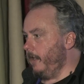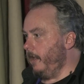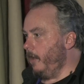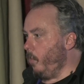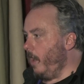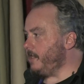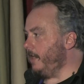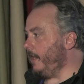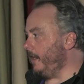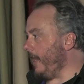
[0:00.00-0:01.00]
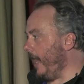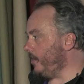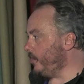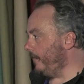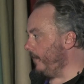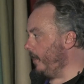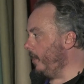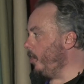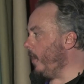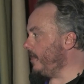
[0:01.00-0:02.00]
it wasn't a catastrophe.
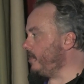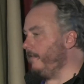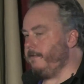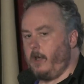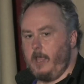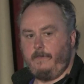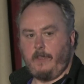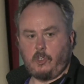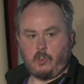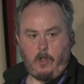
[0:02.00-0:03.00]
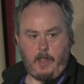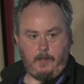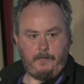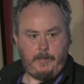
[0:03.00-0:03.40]
You had survived a trial.